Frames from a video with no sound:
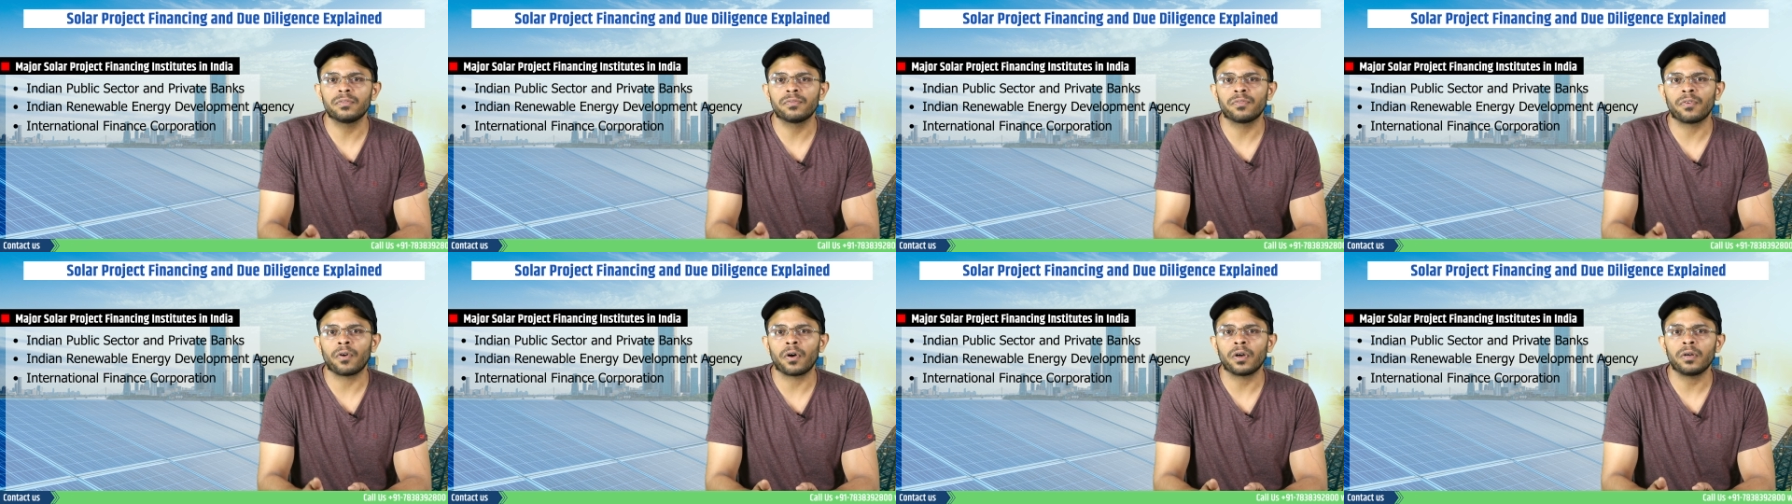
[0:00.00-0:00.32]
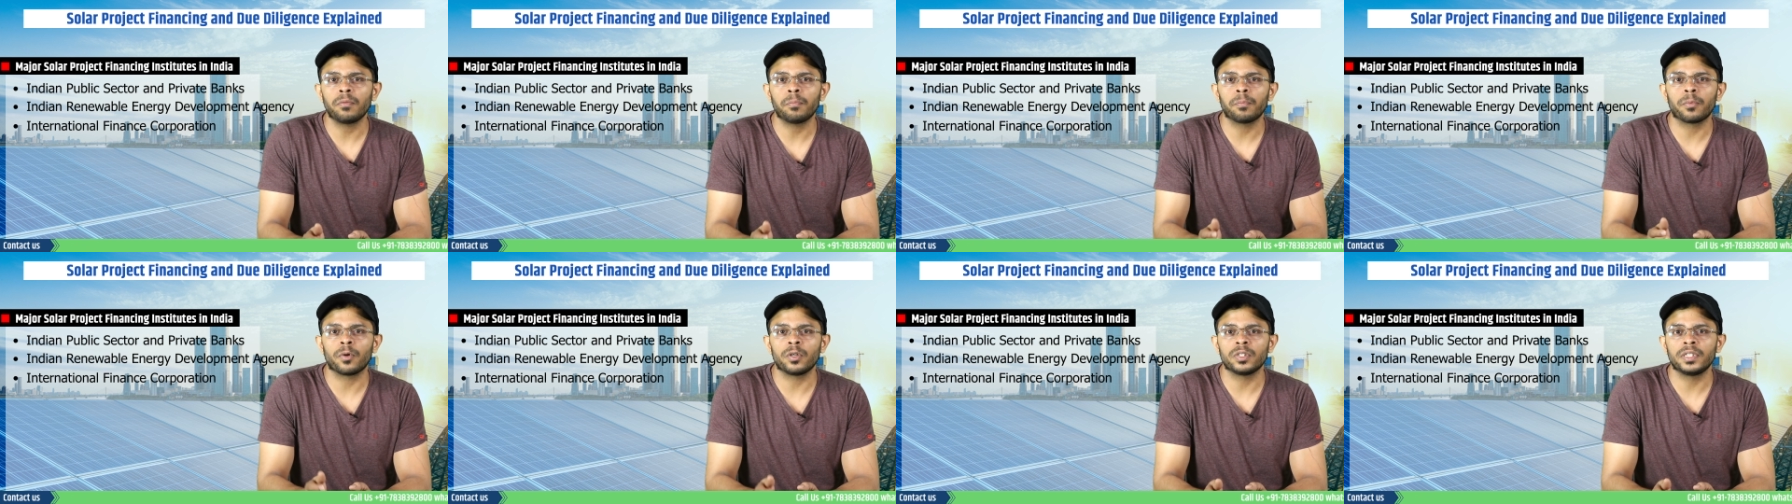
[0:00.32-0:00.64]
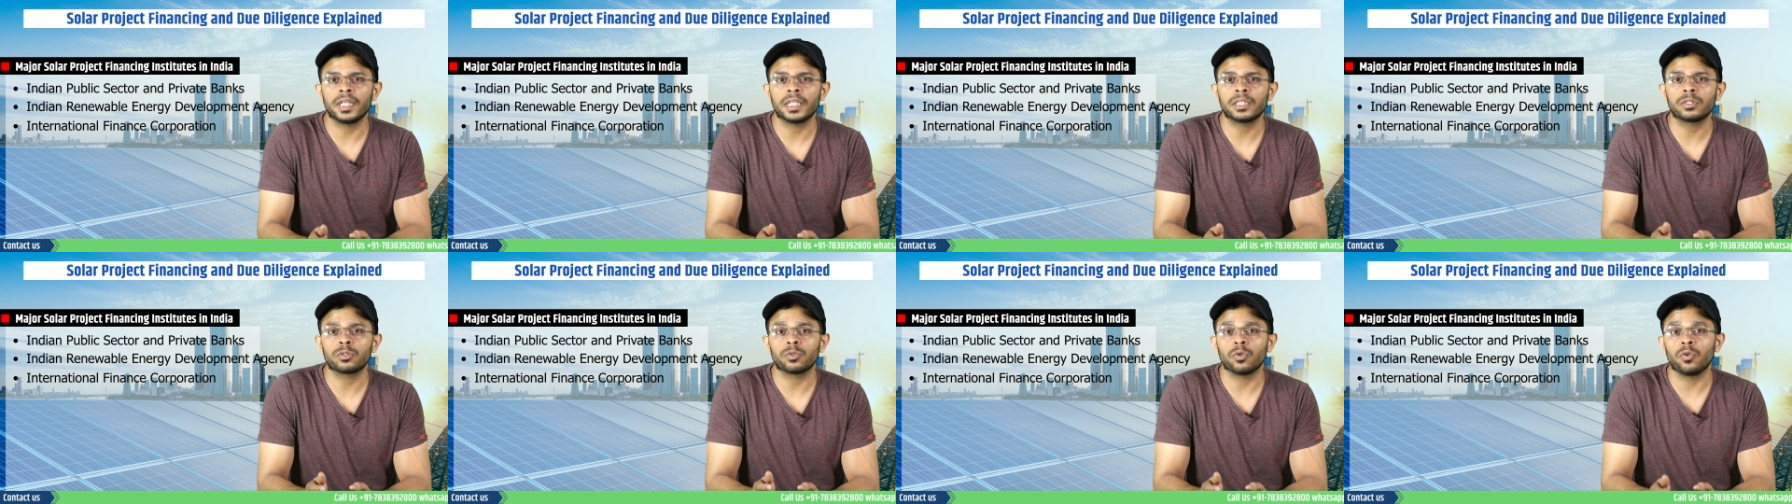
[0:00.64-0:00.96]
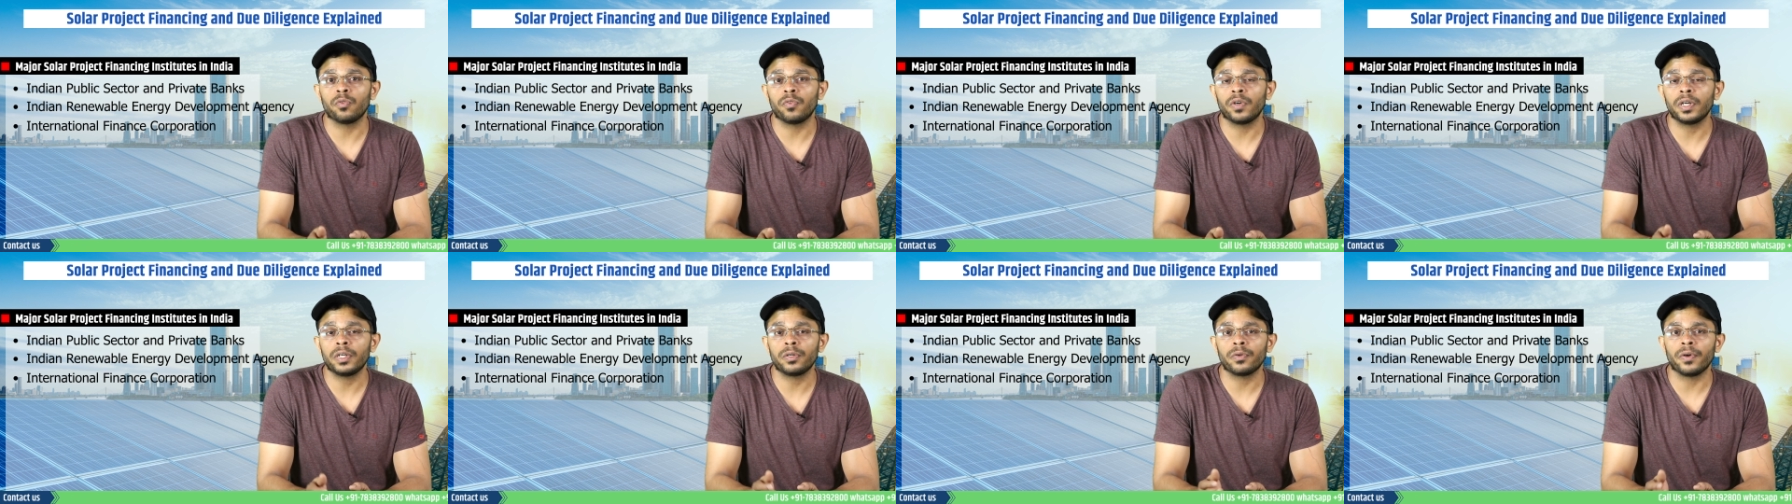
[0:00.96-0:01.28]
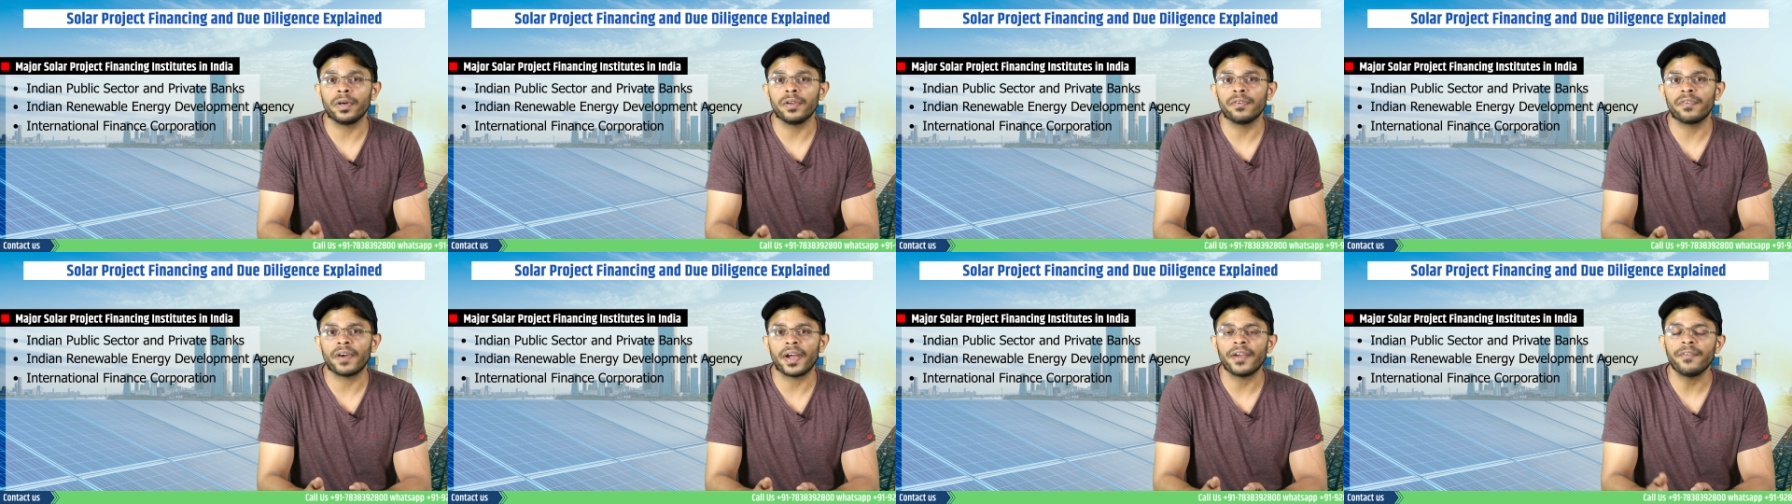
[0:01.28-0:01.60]
for projects over
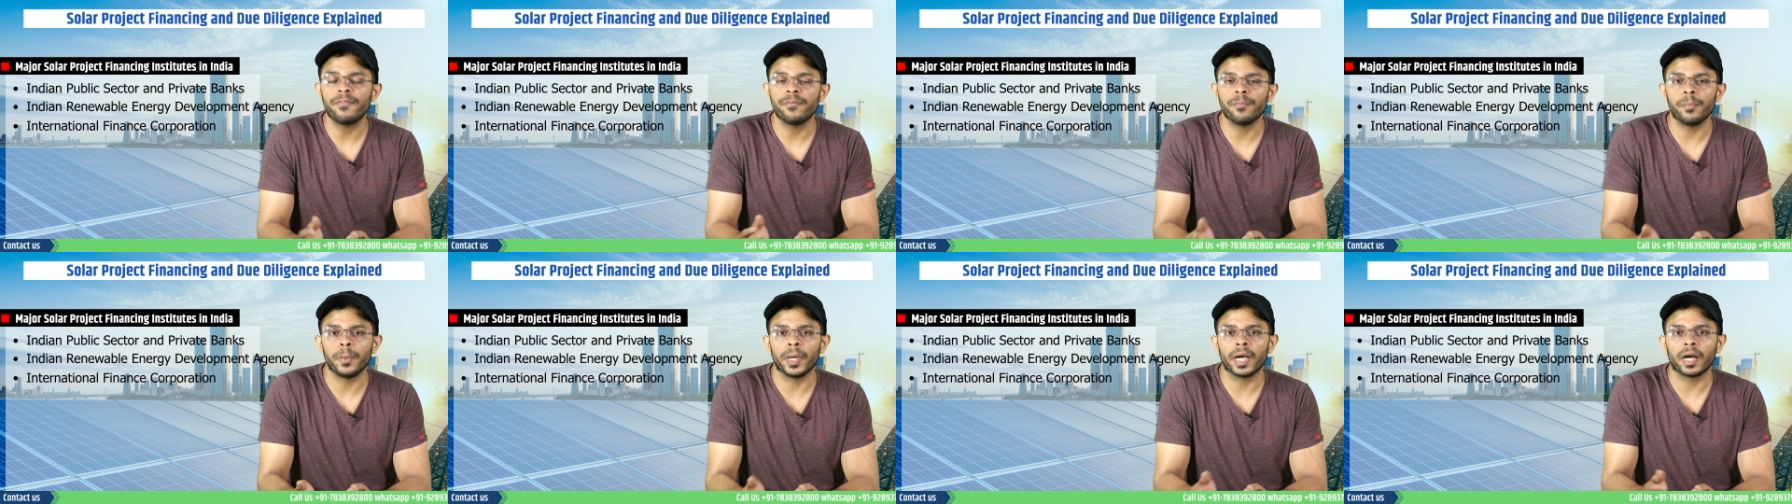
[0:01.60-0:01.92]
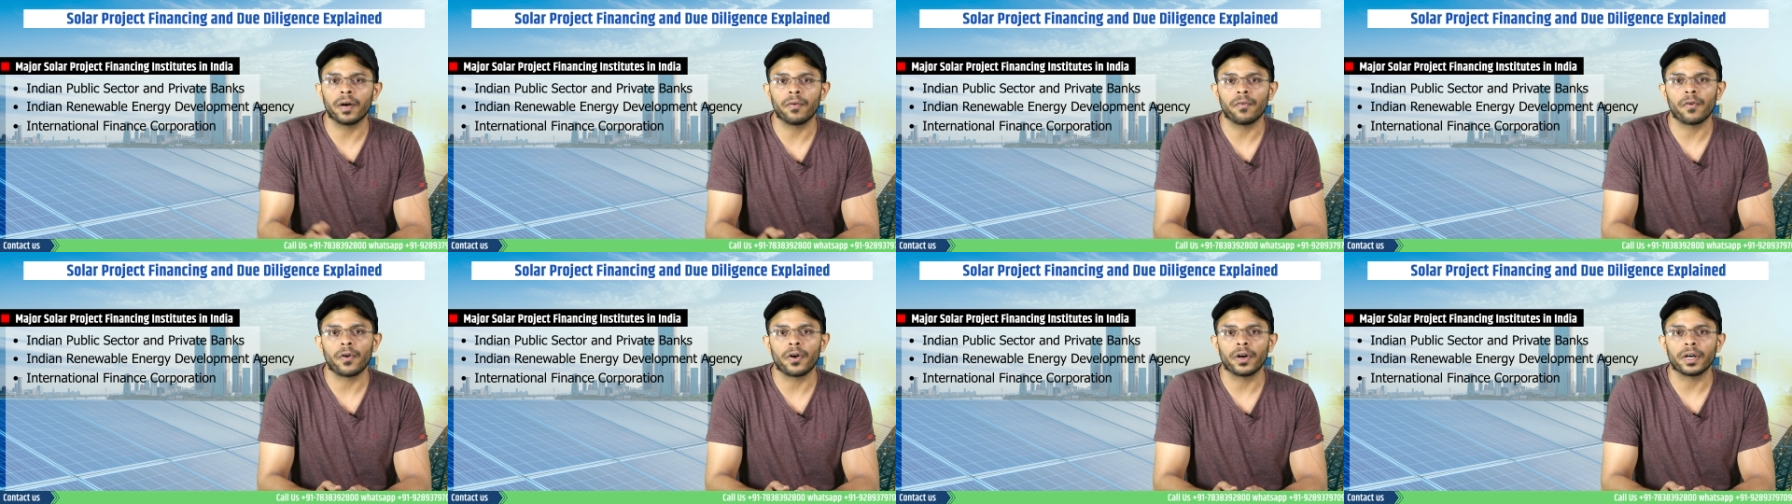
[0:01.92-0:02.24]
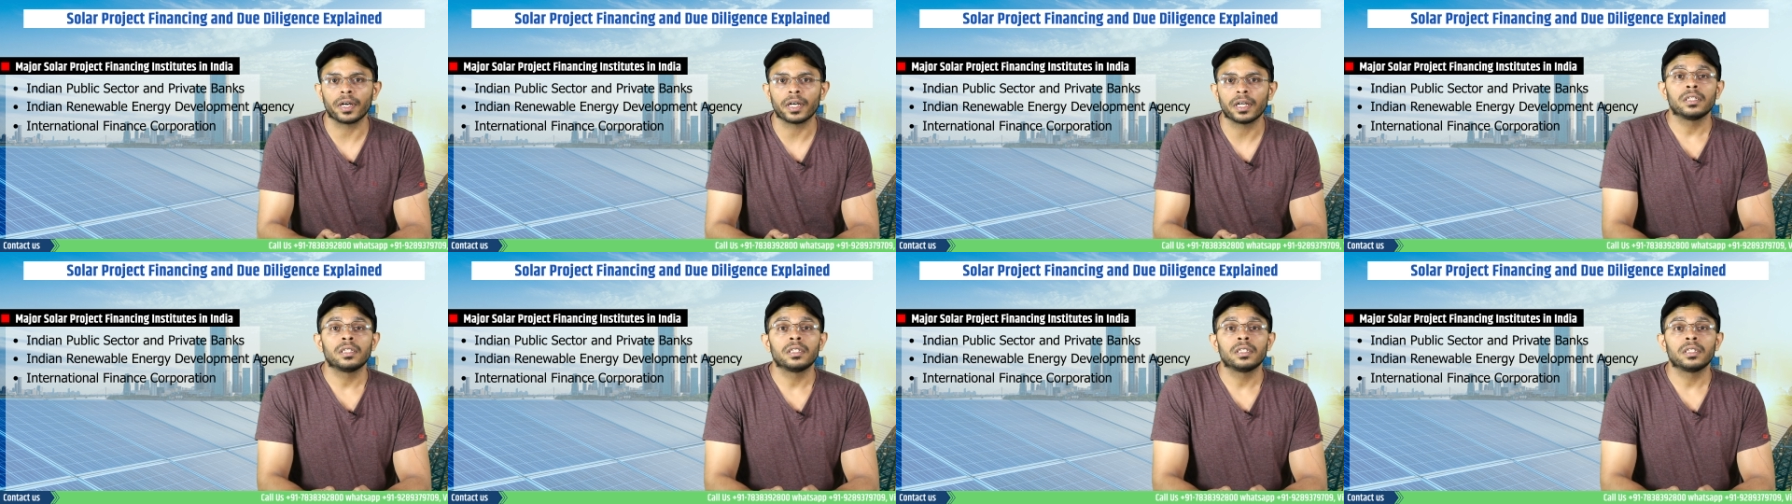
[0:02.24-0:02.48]
25 megawatt.